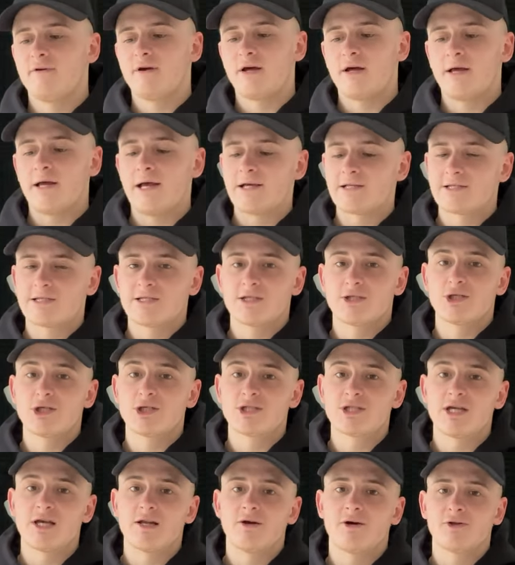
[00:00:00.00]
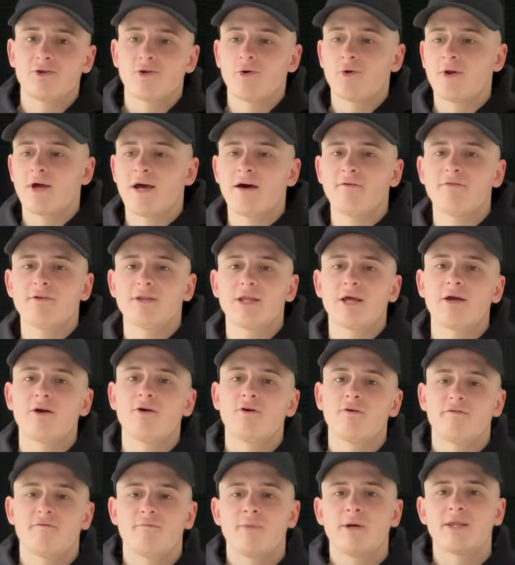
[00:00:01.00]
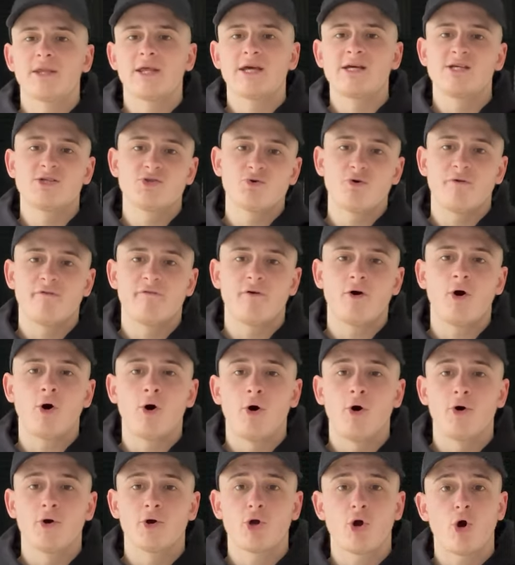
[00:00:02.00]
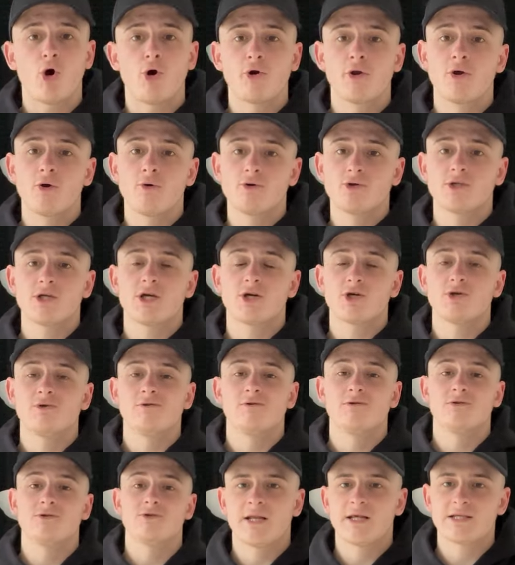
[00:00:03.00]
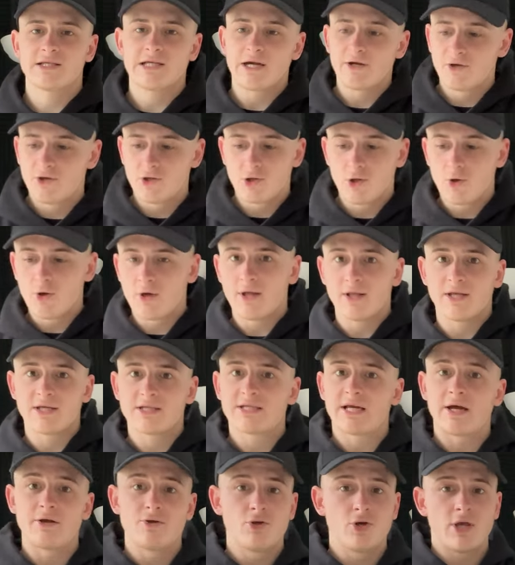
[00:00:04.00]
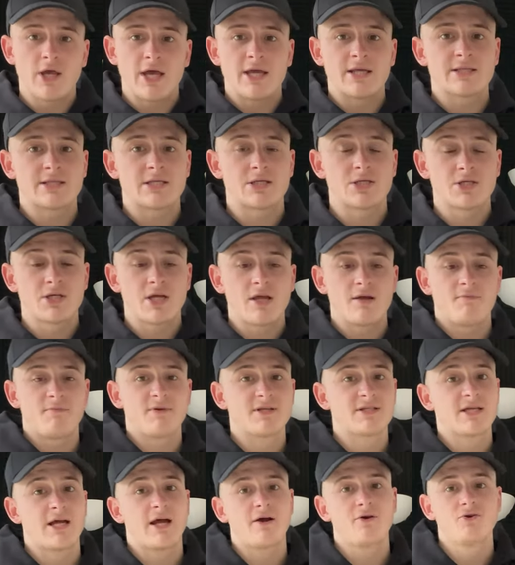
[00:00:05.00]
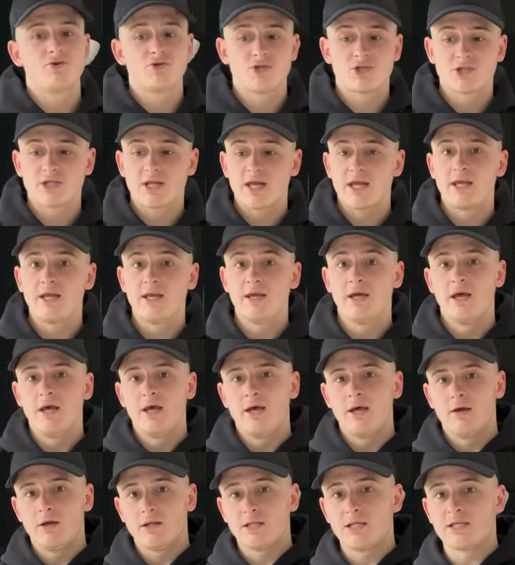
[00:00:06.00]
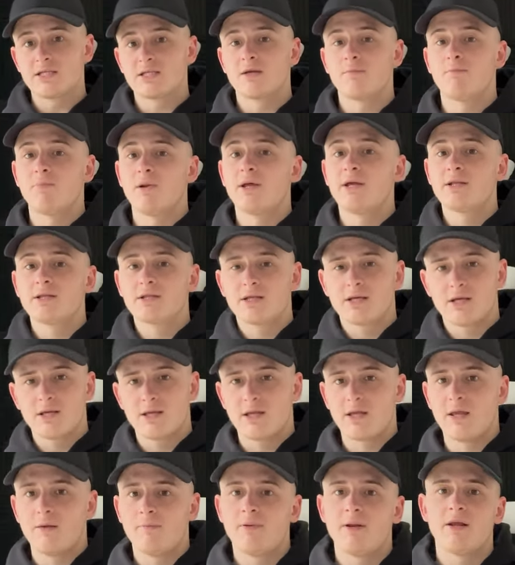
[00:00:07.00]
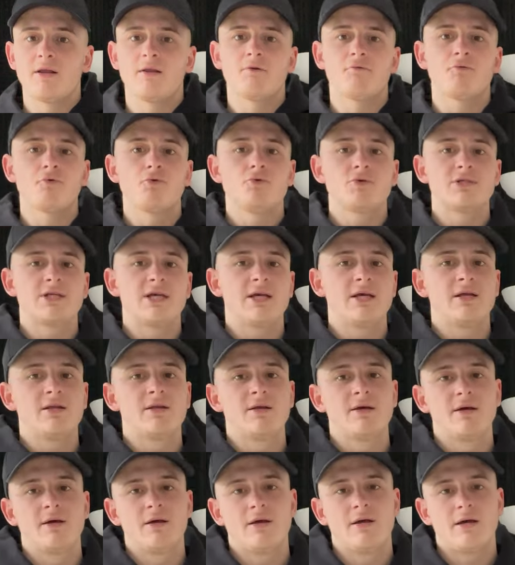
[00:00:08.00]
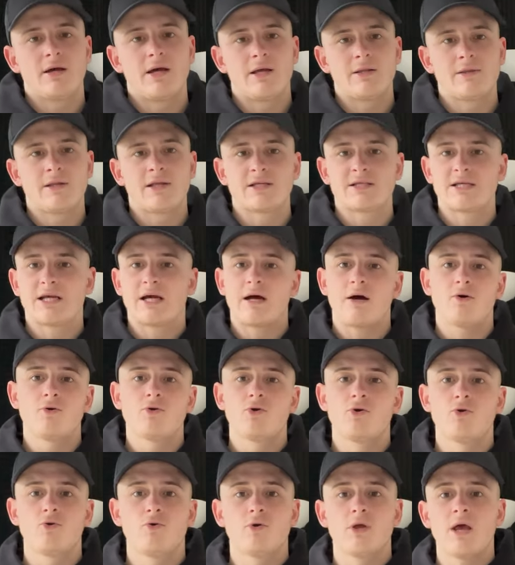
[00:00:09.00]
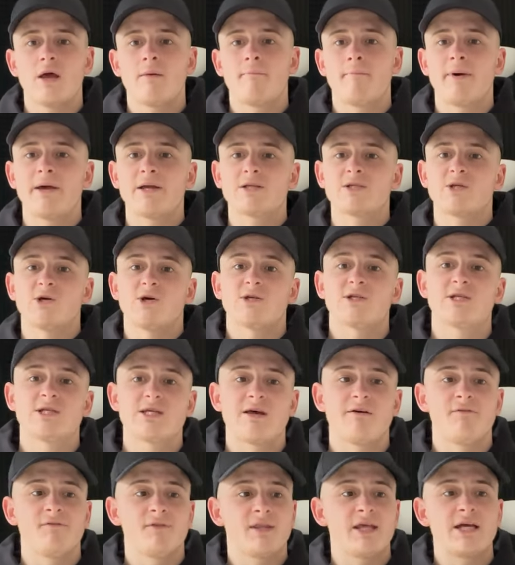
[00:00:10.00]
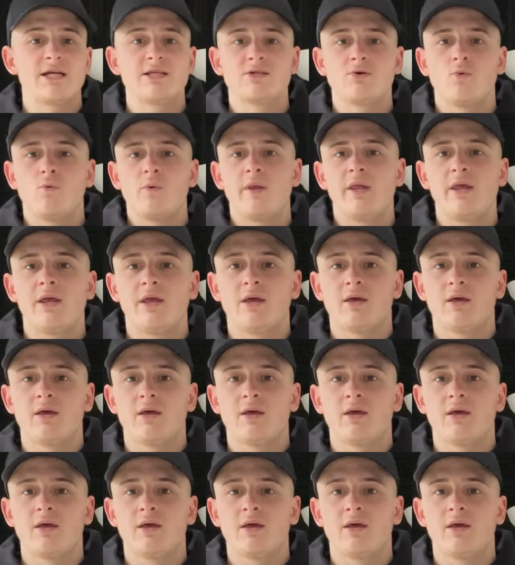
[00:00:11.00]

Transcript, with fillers: As I just said, I don't have a day off. My days off are cardio sessions. That's how you do it. That's how you get into shape. That's how you stay disciplined, keeping in the routine. And that's how you get better. 7 days a week,